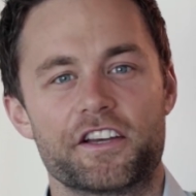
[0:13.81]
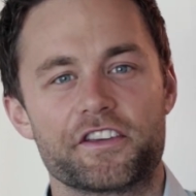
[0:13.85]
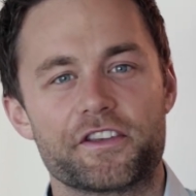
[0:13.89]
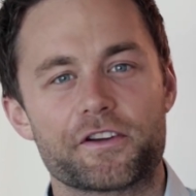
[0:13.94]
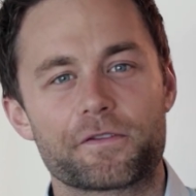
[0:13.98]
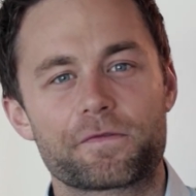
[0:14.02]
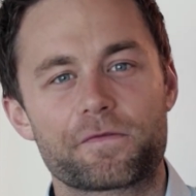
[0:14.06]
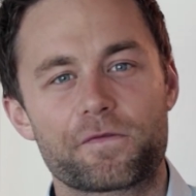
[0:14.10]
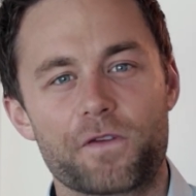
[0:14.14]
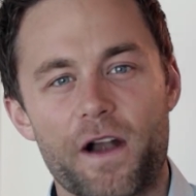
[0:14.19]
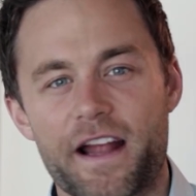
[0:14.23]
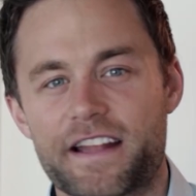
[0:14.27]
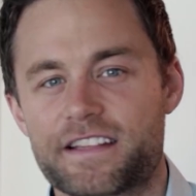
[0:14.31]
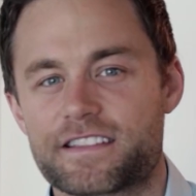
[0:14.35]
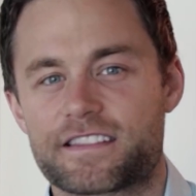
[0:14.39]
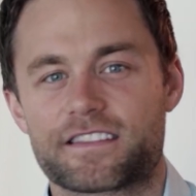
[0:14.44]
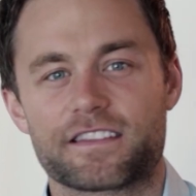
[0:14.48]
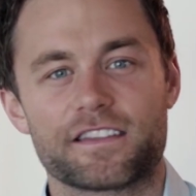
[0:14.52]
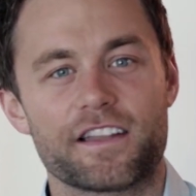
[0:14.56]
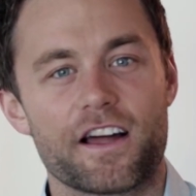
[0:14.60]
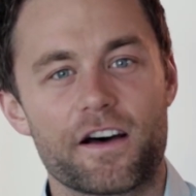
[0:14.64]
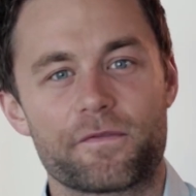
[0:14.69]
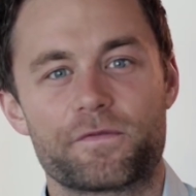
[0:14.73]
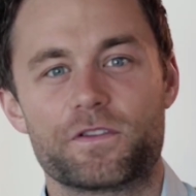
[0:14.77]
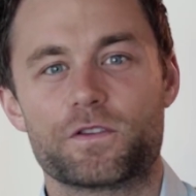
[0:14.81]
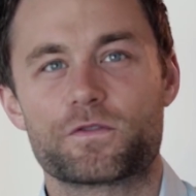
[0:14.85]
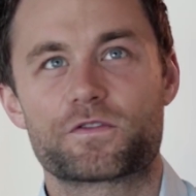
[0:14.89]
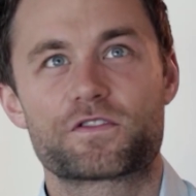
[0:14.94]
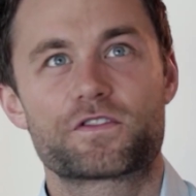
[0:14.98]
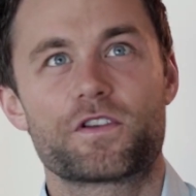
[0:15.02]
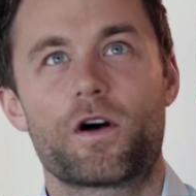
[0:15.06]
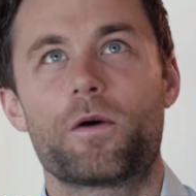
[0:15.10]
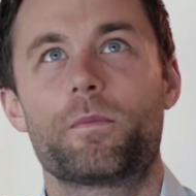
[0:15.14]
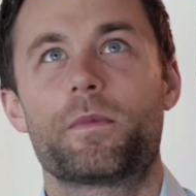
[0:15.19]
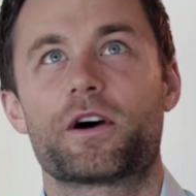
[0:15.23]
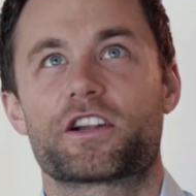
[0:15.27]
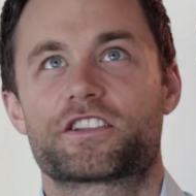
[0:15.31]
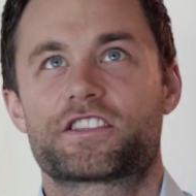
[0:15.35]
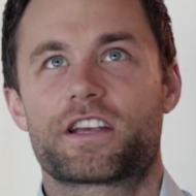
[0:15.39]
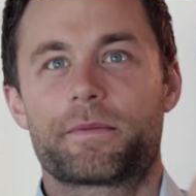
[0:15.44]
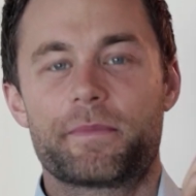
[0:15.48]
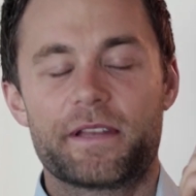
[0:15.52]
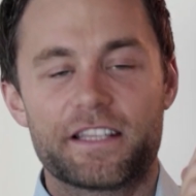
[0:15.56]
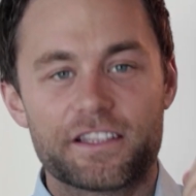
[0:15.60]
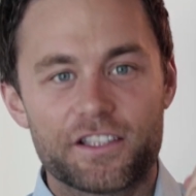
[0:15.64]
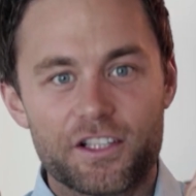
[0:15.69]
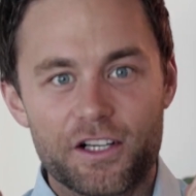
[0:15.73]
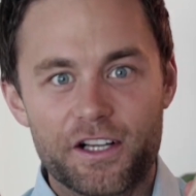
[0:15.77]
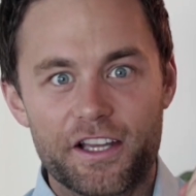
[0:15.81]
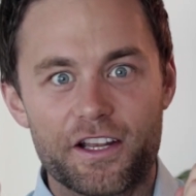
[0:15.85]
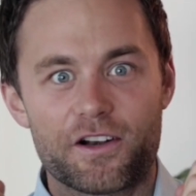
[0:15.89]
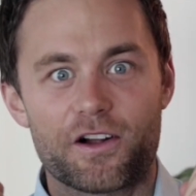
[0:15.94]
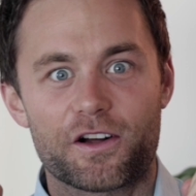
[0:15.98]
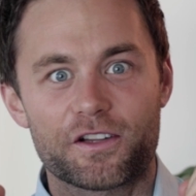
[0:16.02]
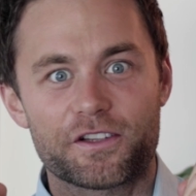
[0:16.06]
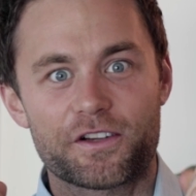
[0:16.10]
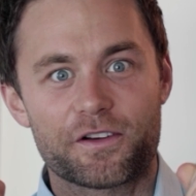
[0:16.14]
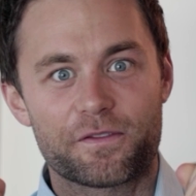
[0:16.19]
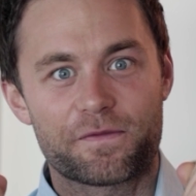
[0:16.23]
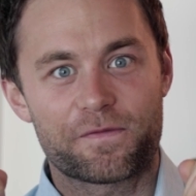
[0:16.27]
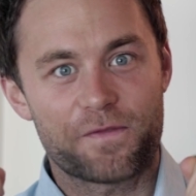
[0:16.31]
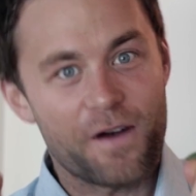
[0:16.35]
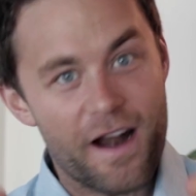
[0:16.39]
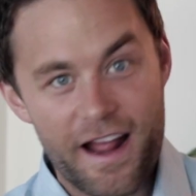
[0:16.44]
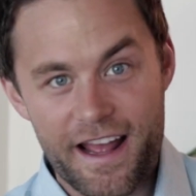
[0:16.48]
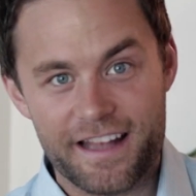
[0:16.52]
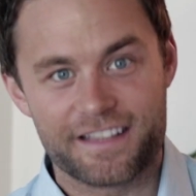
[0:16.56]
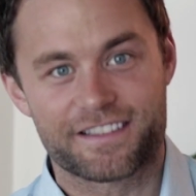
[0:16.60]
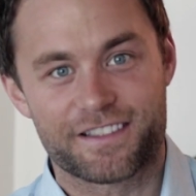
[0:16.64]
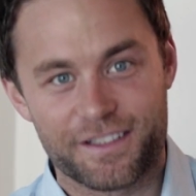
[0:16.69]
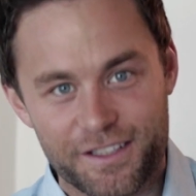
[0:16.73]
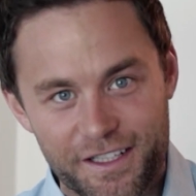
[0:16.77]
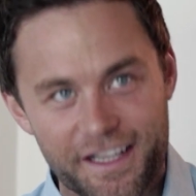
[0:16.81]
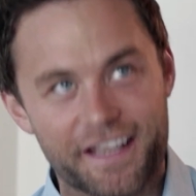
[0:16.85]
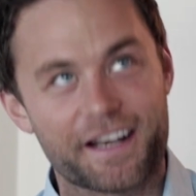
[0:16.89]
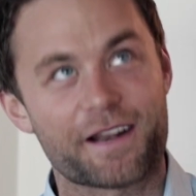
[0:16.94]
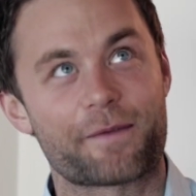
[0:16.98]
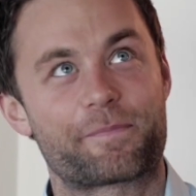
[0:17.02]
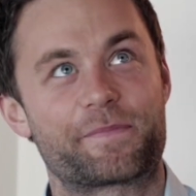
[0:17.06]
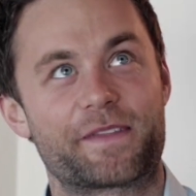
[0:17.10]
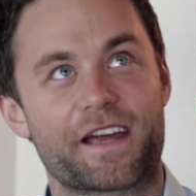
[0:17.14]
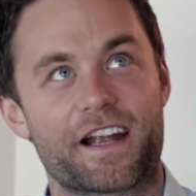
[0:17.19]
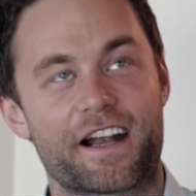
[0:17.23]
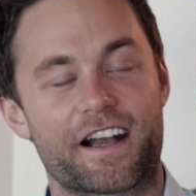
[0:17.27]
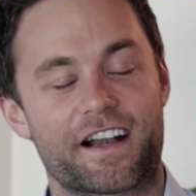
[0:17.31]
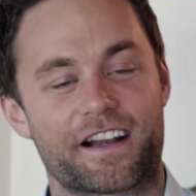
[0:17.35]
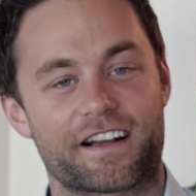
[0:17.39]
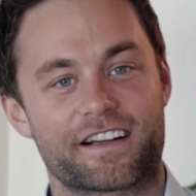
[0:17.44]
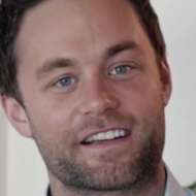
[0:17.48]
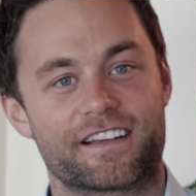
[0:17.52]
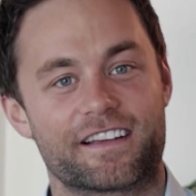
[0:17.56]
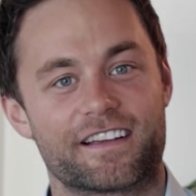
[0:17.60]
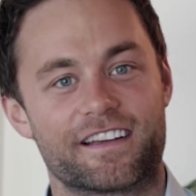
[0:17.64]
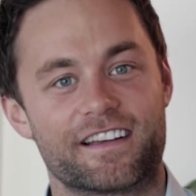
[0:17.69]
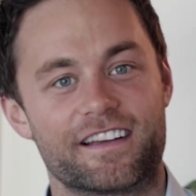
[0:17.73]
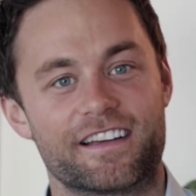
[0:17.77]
Your friends love you so much. I mean, look at all your friends. Look at up there.